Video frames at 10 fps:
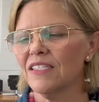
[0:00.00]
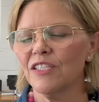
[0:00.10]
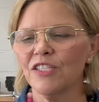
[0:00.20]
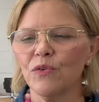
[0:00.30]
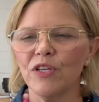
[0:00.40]

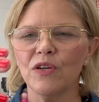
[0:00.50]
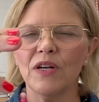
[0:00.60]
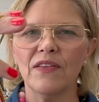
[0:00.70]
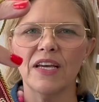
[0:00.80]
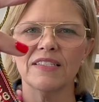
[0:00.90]
It's so cute.
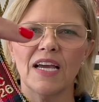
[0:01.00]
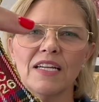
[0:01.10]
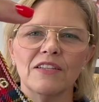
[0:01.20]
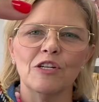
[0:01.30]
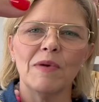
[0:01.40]
And that
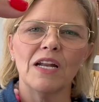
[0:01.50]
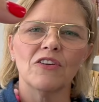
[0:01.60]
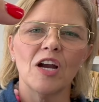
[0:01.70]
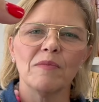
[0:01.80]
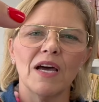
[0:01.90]
tiny little
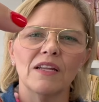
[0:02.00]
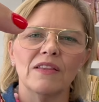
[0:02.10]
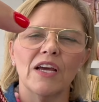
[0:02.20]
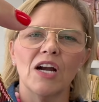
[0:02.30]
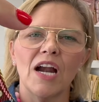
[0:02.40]
monogram got in
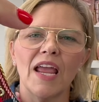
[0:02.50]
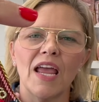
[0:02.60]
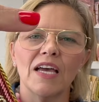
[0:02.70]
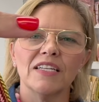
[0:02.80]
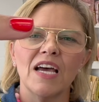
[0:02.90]
there.
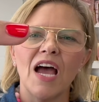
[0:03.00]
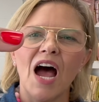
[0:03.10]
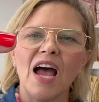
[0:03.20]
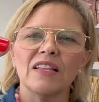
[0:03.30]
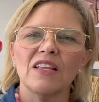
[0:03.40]
And
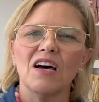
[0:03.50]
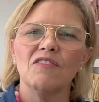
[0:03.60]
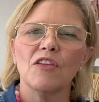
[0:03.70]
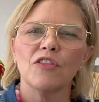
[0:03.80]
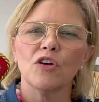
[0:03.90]
I
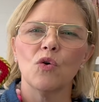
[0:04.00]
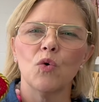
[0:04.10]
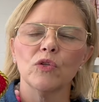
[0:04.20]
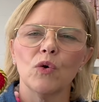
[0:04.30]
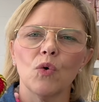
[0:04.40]
love that the
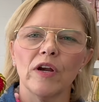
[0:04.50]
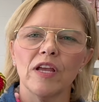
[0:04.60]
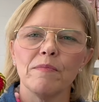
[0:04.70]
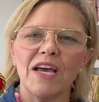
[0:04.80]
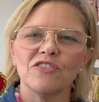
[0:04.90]
gold
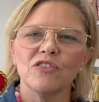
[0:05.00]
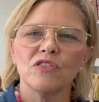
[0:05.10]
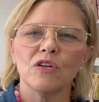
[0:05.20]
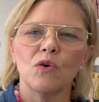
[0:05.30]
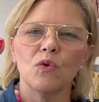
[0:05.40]
cording matches
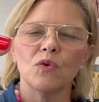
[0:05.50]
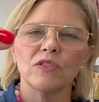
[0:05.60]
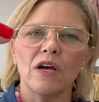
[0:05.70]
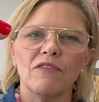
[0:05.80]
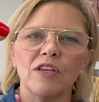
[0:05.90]
the gold
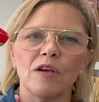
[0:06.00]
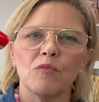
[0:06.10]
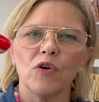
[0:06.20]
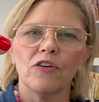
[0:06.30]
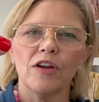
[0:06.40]
of the
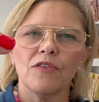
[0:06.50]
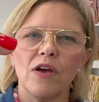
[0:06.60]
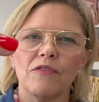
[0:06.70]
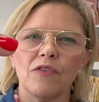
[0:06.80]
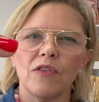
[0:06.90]
embroidery
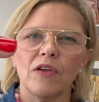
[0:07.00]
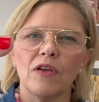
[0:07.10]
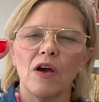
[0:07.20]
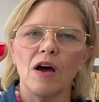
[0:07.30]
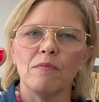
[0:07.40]
thread for
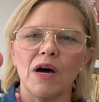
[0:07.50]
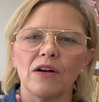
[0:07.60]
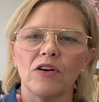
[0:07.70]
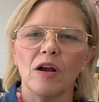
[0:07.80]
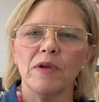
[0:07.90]
the
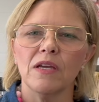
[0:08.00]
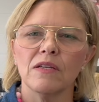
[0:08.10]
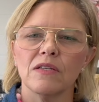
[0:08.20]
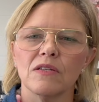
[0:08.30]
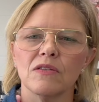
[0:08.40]
monogramming.
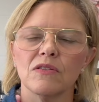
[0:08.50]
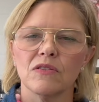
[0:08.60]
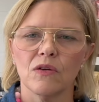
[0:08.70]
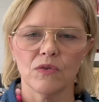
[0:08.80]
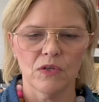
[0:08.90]

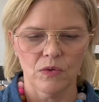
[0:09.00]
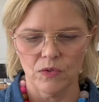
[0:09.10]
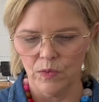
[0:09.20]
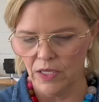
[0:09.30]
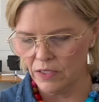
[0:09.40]
So, so
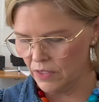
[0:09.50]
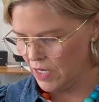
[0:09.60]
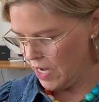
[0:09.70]
sweet.